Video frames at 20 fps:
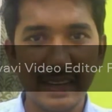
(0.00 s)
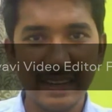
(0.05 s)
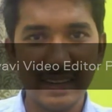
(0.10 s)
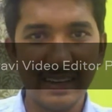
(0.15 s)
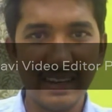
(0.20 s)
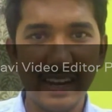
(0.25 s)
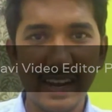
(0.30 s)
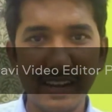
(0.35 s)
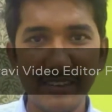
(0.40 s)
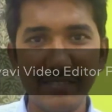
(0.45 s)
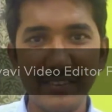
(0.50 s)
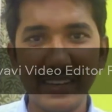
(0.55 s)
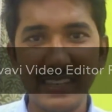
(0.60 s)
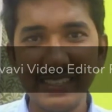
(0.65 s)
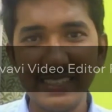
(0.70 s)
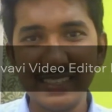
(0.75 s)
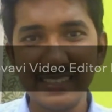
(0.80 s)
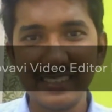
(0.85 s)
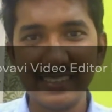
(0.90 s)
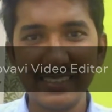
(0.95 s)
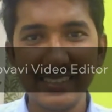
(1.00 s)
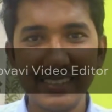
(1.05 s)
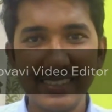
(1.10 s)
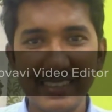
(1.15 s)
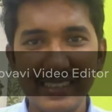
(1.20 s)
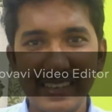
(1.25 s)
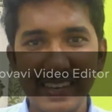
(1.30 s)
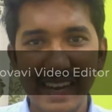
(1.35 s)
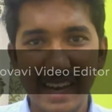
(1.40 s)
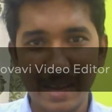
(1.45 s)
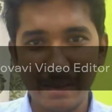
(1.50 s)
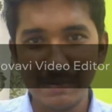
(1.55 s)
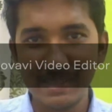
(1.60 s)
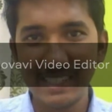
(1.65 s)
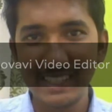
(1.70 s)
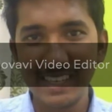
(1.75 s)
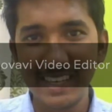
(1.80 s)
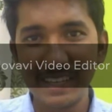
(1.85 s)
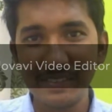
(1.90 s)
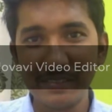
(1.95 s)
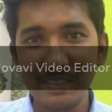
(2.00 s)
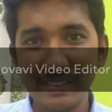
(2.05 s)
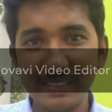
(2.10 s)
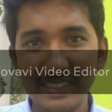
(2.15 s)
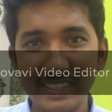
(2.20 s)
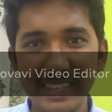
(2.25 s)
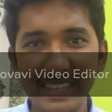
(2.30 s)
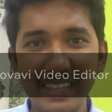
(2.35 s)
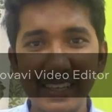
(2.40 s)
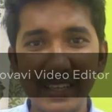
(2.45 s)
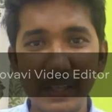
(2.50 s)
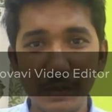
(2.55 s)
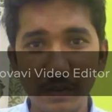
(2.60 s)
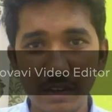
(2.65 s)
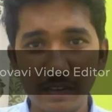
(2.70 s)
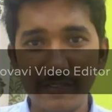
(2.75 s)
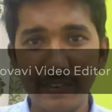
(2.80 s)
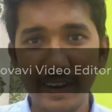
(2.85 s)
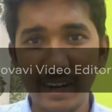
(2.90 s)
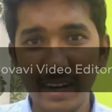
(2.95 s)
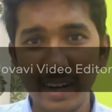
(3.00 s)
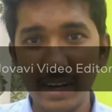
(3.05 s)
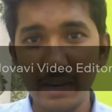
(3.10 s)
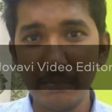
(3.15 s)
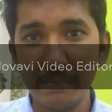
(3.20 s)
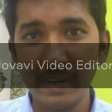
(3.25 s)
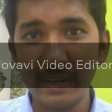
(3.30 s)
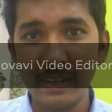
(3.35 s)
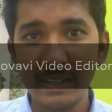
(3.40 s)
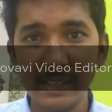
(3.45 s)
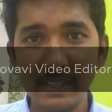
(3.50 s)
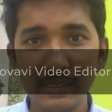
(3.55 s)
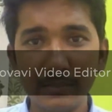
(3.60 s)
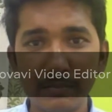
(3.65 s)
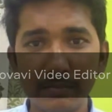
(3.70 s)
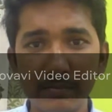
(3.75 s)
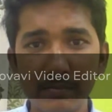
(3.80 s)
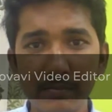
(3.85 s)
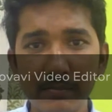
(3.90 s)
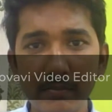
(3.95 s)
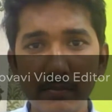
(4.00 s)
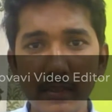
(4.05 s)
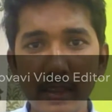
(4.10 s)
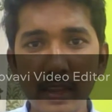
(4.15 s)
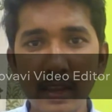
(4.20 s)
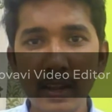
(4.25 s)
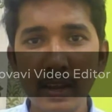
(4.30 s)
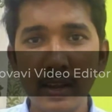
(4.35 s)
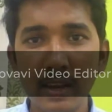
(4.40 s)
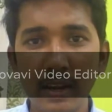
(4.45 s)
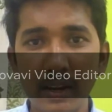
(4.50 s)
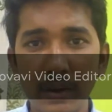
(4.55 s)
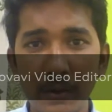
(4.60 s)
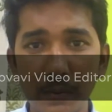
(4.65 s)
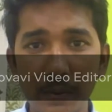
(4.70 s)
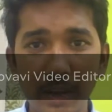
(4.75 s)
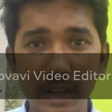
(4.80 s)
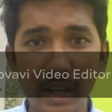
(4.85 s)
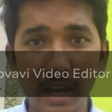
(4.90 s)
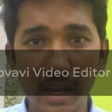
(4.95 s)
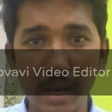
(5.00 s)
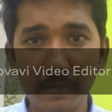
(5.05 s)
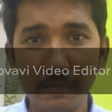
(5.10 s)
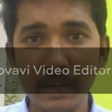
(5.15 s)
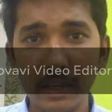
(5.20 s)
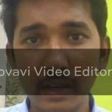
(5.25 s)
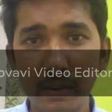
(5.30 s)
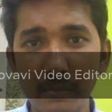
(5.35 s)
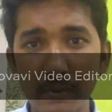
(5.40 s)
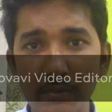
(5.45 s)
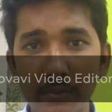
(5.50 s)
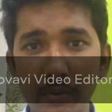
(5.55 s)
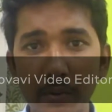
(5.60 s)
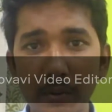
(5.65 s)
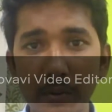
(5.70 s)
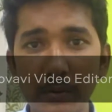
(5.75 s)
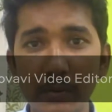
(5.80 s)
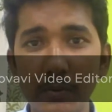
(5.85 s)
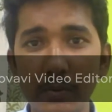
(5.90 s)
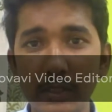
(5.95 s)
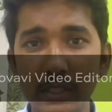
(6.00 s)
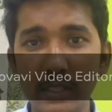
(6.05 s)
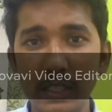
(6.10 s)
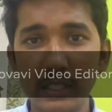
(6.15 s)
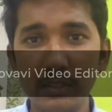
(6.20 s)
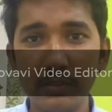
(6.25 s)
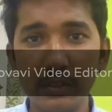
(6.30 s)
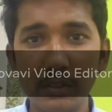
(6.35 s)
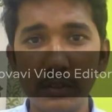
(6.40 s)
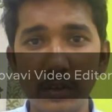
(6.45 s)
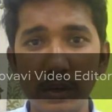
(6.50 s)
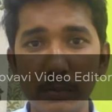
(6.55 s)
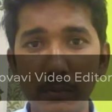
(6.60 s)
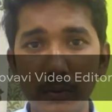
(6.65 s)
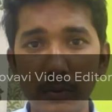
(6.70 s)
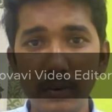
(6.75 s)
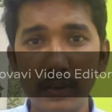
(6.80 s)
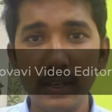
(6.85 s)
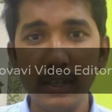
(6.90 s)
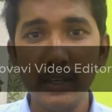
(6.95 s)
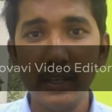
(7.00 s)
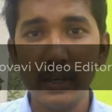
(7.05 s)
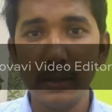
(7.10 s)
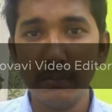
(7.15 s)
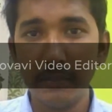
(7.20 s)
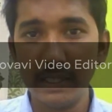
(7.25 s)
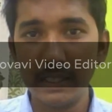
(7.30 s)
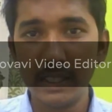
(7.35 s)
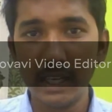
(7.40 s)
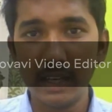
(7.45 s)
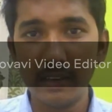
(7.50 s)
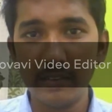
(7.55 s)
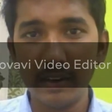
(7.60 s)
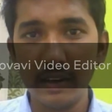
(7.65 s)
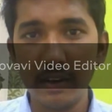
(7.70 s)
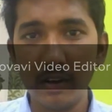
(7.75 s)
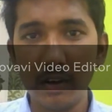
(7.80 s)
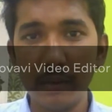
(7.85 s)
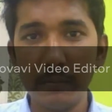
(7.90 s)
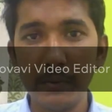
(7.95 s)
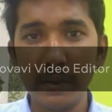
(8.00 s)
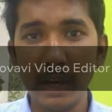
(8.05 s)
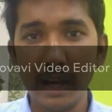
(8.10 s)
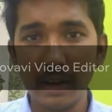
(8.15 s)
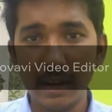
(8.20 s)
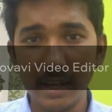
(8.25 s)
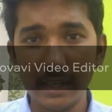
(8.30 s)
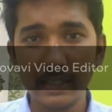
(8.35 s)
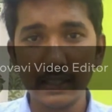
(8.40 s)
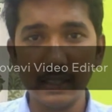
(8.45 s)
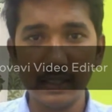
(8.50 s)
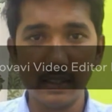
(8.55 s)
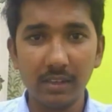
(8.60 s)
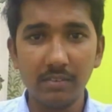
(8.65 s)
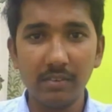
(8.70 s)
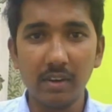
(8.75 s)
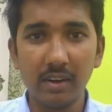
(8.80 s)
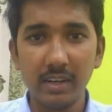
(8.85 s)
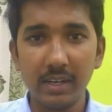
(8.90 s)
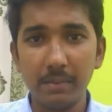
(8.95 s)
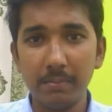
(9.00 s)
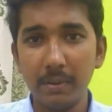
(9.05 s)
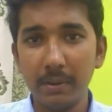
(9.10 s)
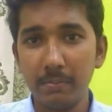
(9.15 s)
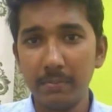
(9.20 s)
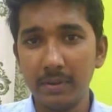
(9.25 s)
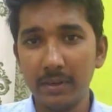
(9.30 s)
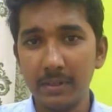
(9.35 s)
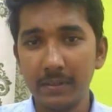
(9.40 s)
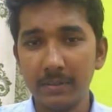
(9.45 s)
Hi friends, I am CA Anwar Hussain, your friend and mentor. Today I am here before you to discuss with you about my certified copy analysis of audit paper.